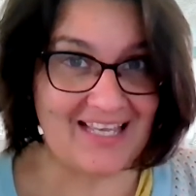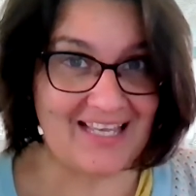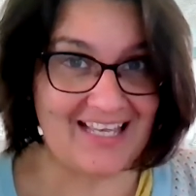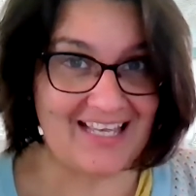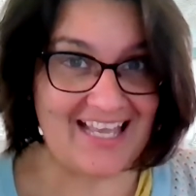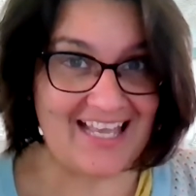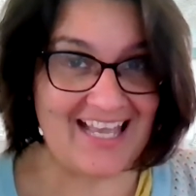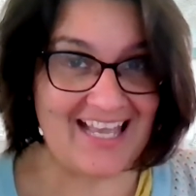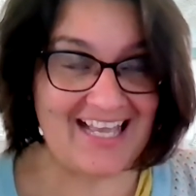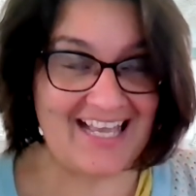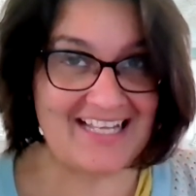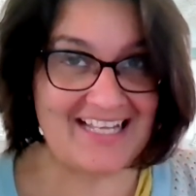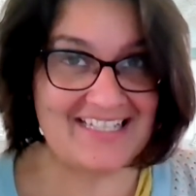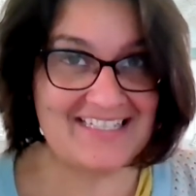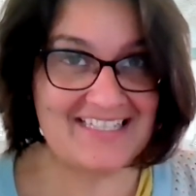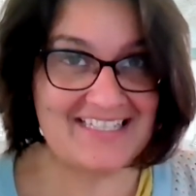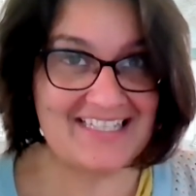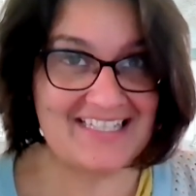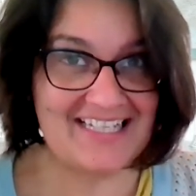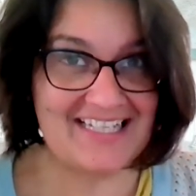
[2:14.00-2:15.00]

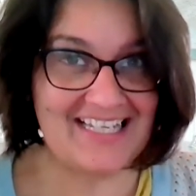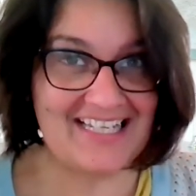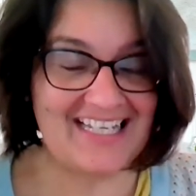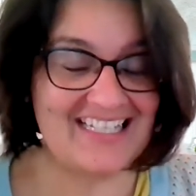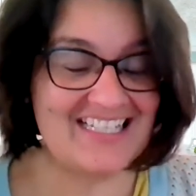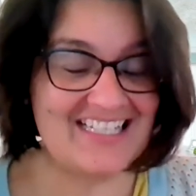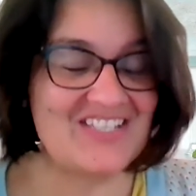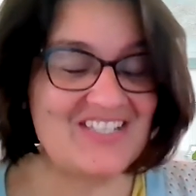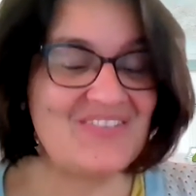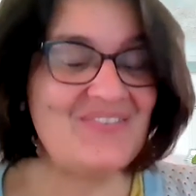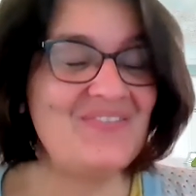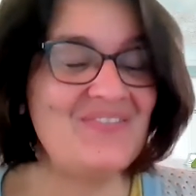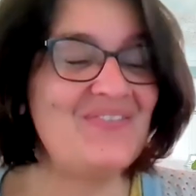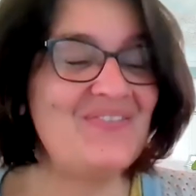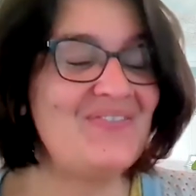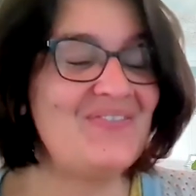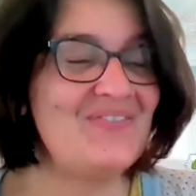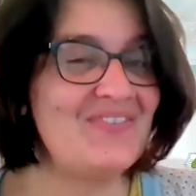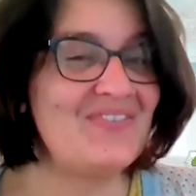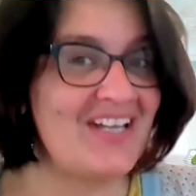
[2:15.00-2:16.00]
And it is
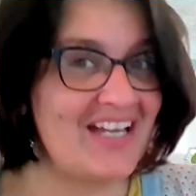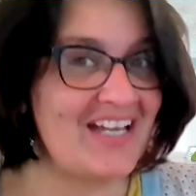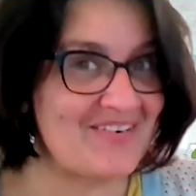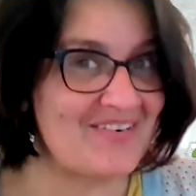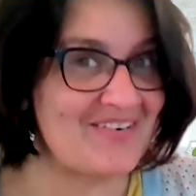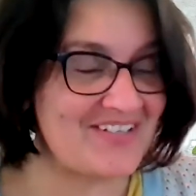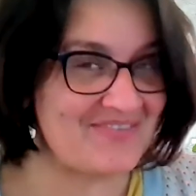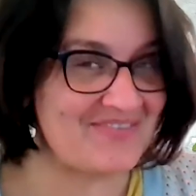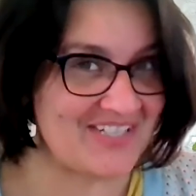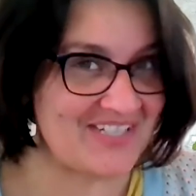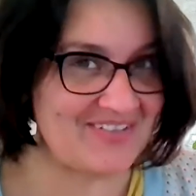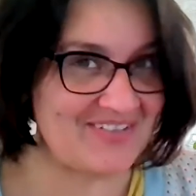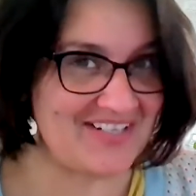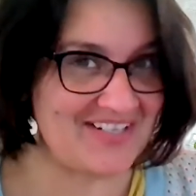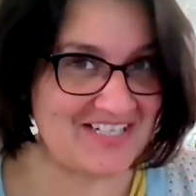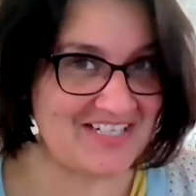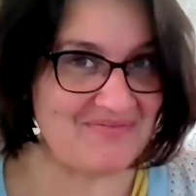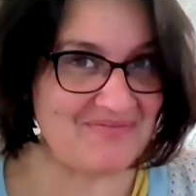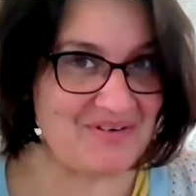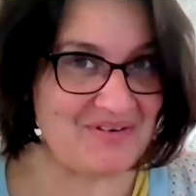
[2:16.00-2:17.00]
very, very
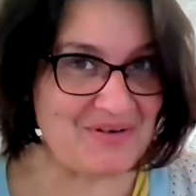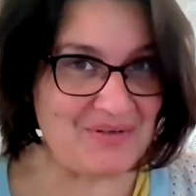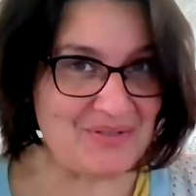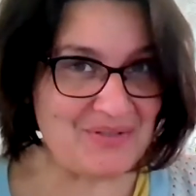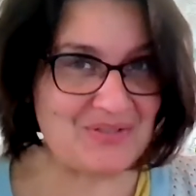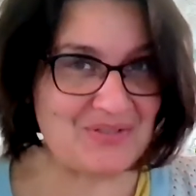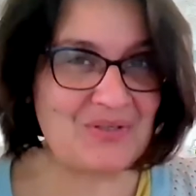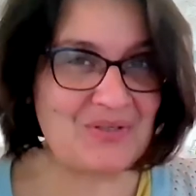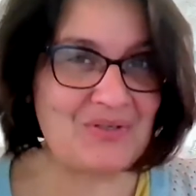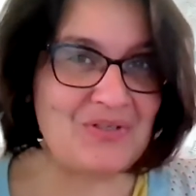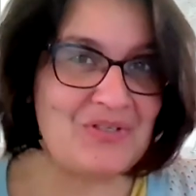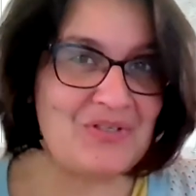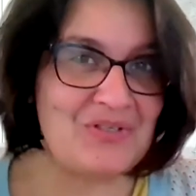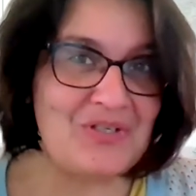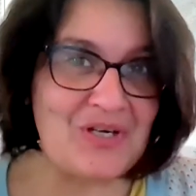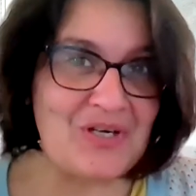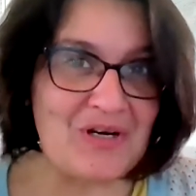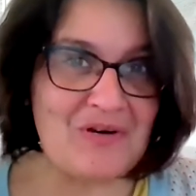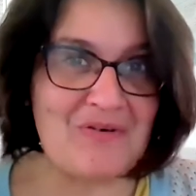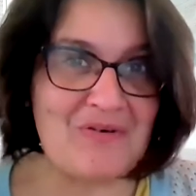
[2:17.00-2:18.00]
difficult to
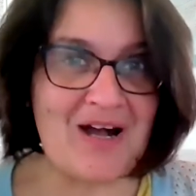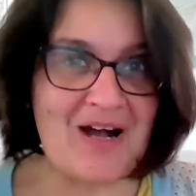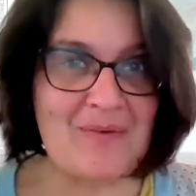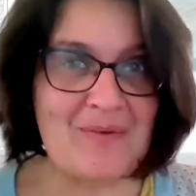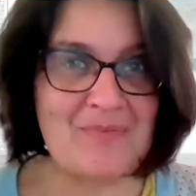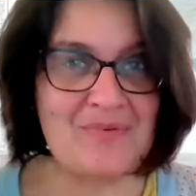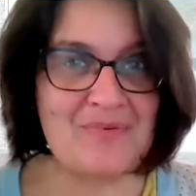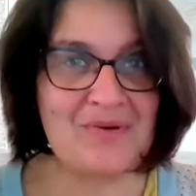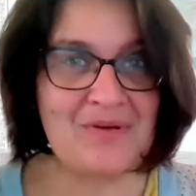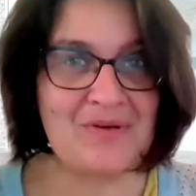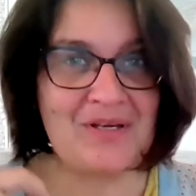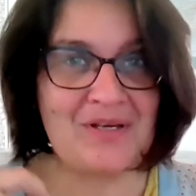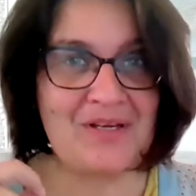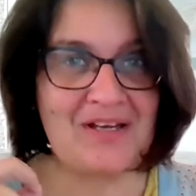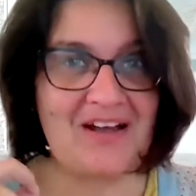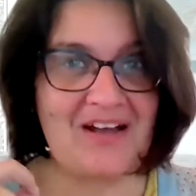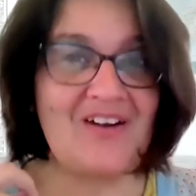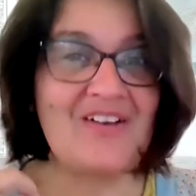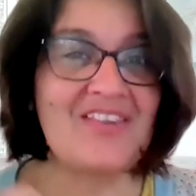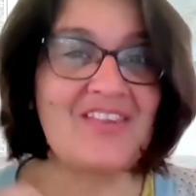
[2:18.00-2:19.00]
show up
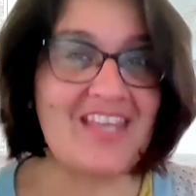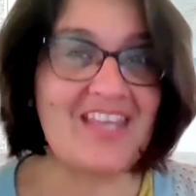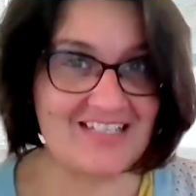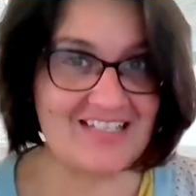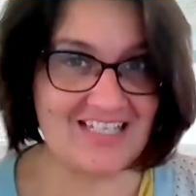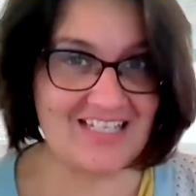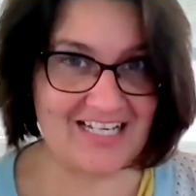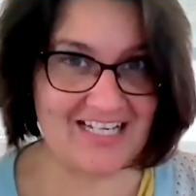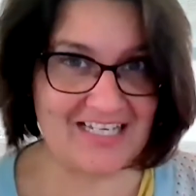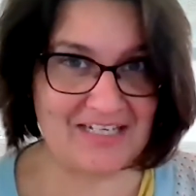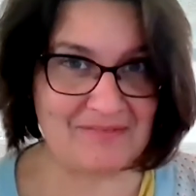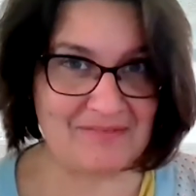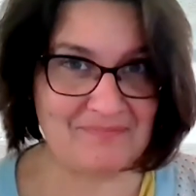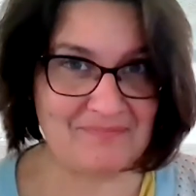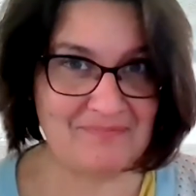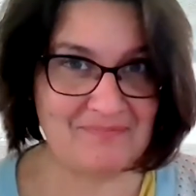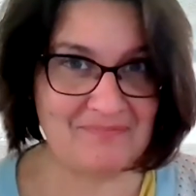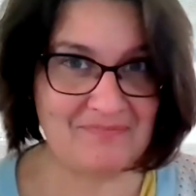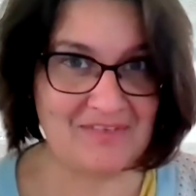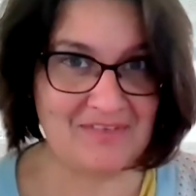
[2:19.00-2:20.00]
authentically,
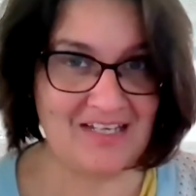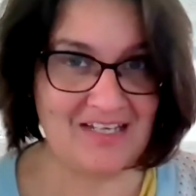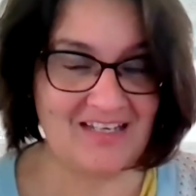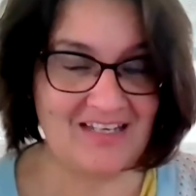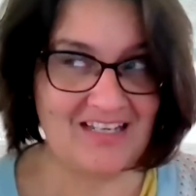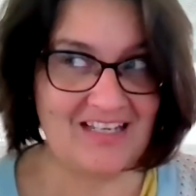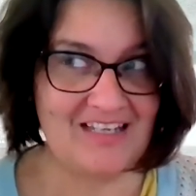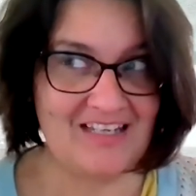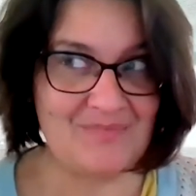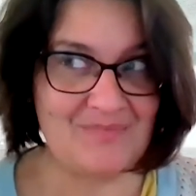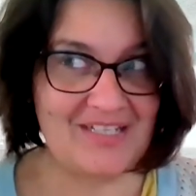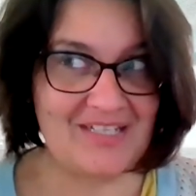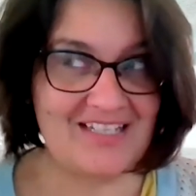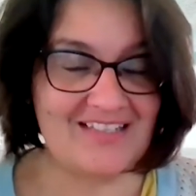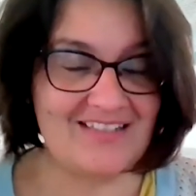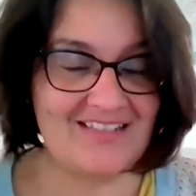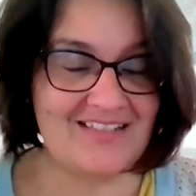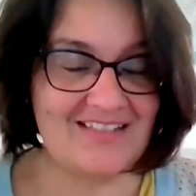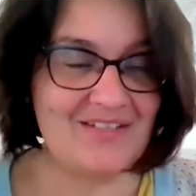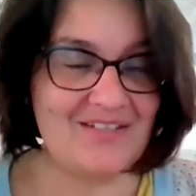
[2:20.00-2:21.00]

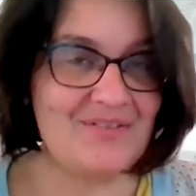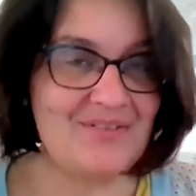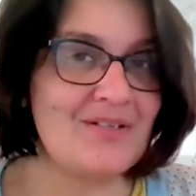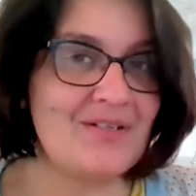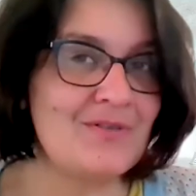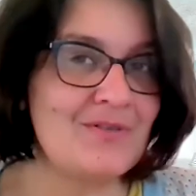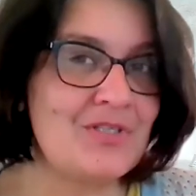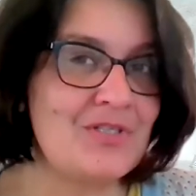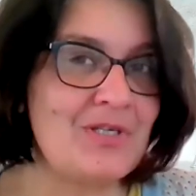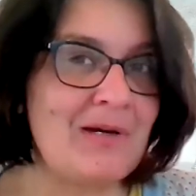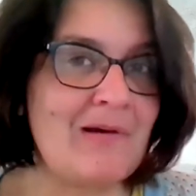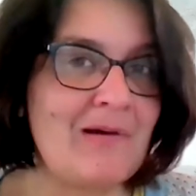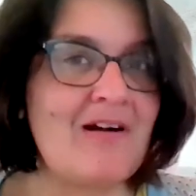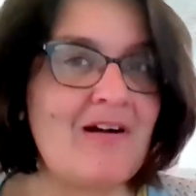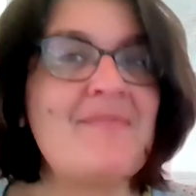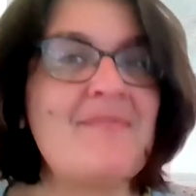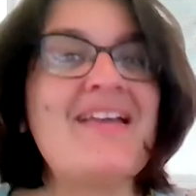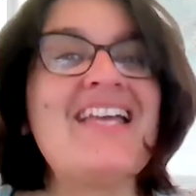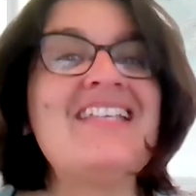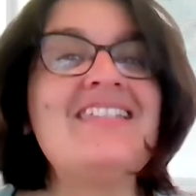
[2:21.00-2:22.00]
because you don't show
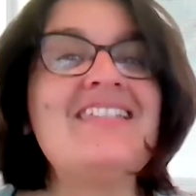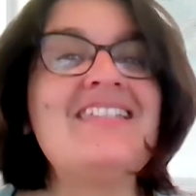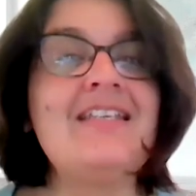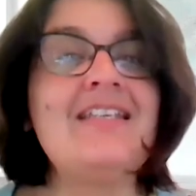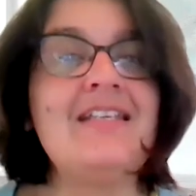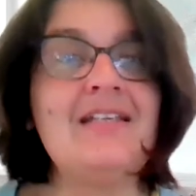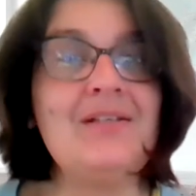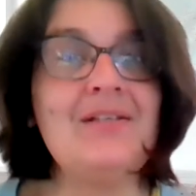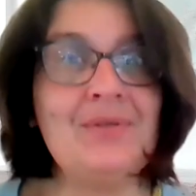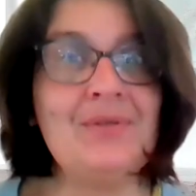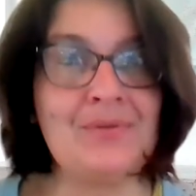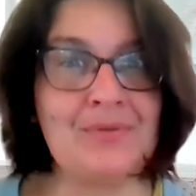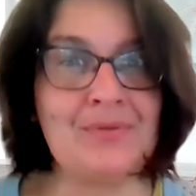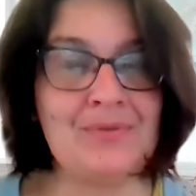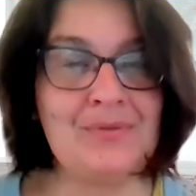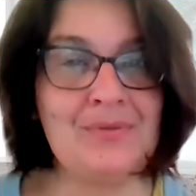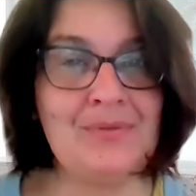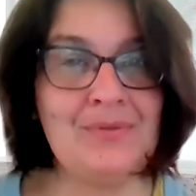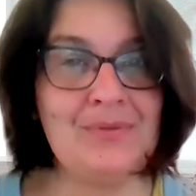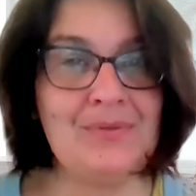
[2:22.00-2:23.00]
up as
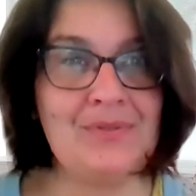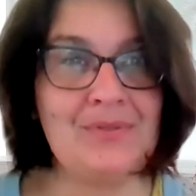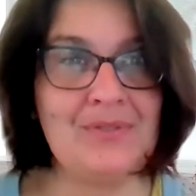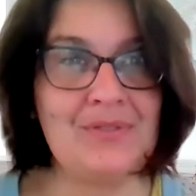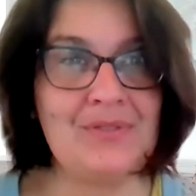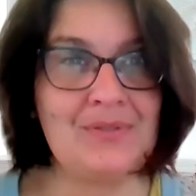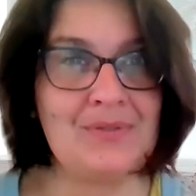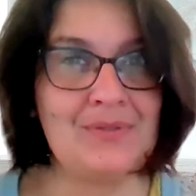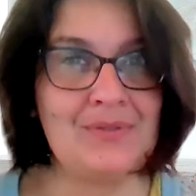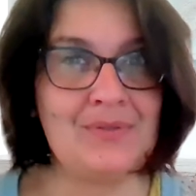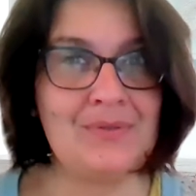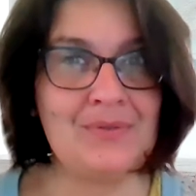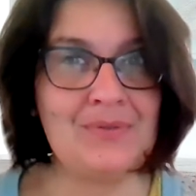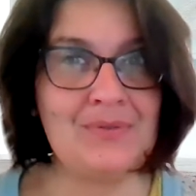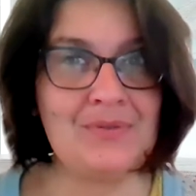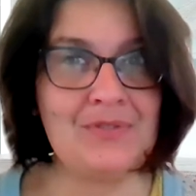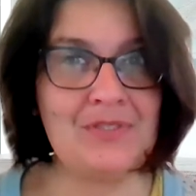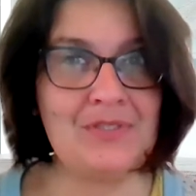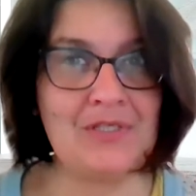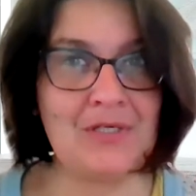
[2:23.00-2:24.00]
you
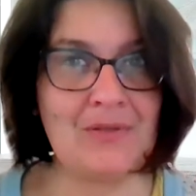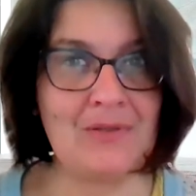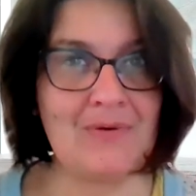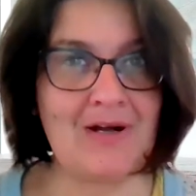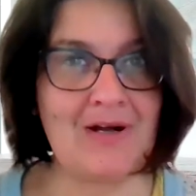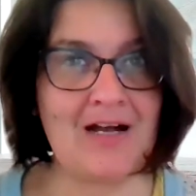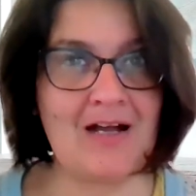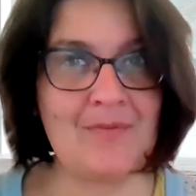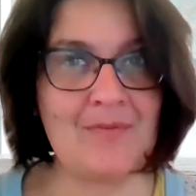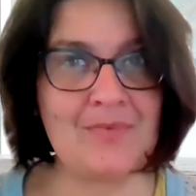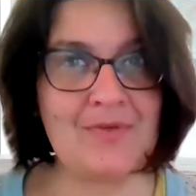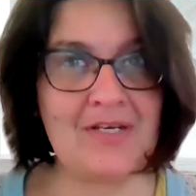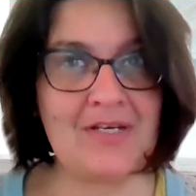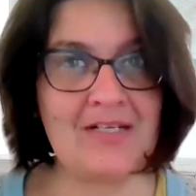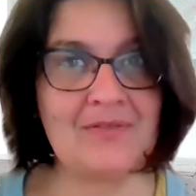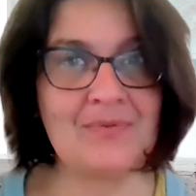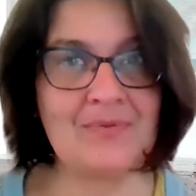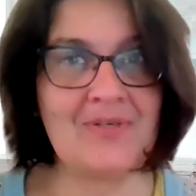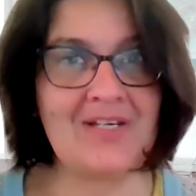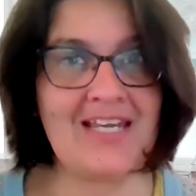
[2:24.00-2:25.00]
show up
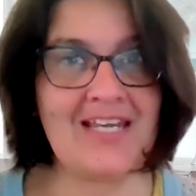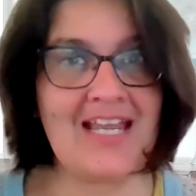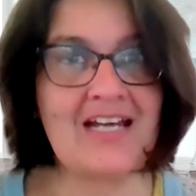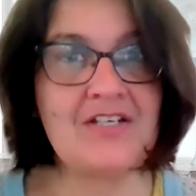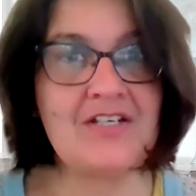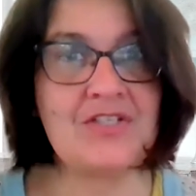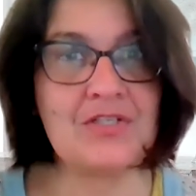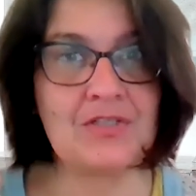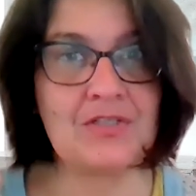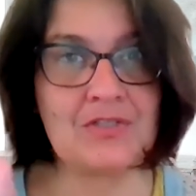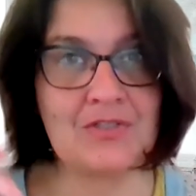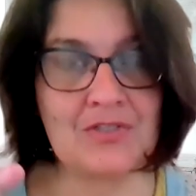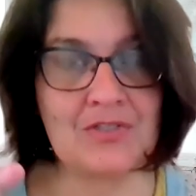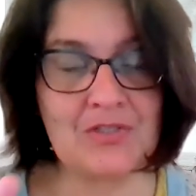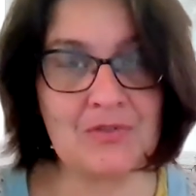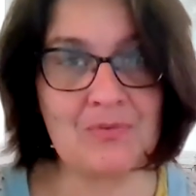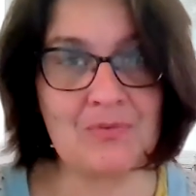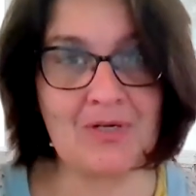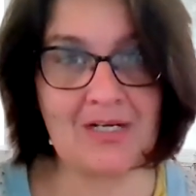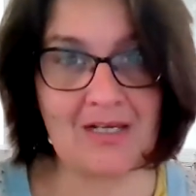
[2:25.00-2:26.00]
in reaction to
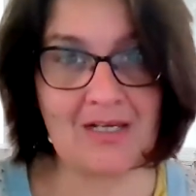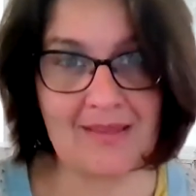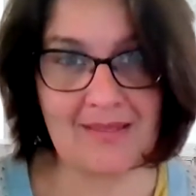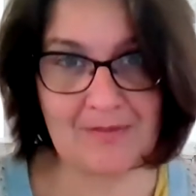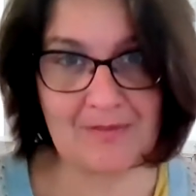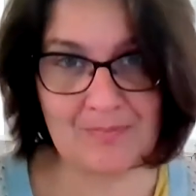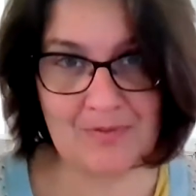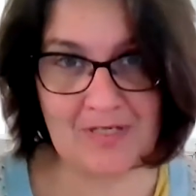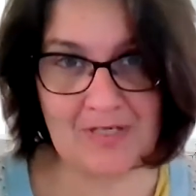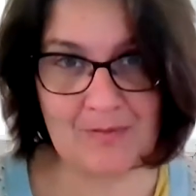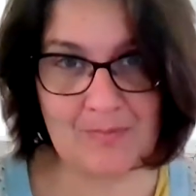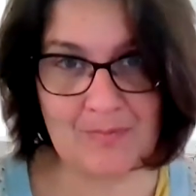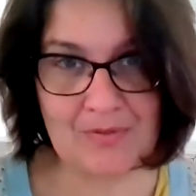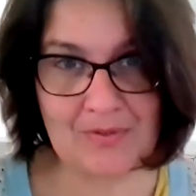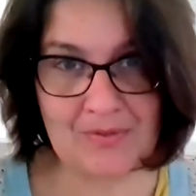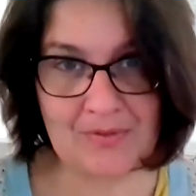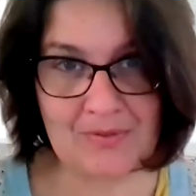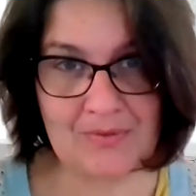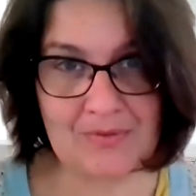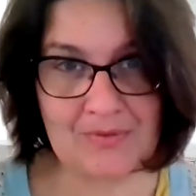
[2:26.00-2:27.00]
what other
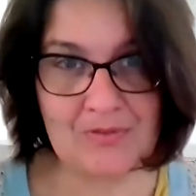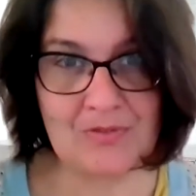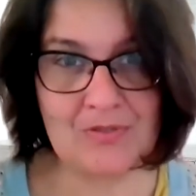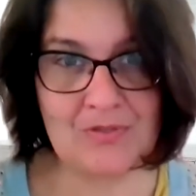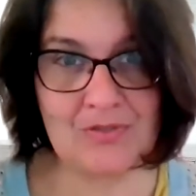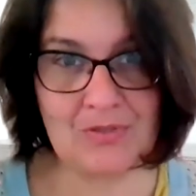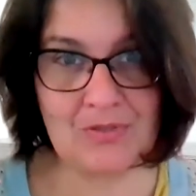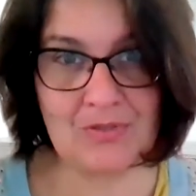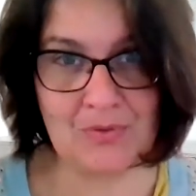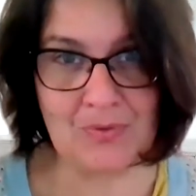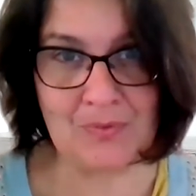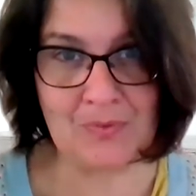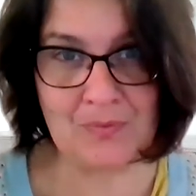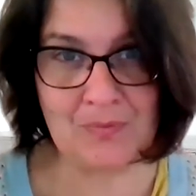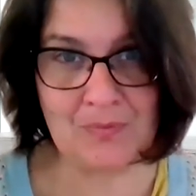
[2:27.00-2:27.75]
people do.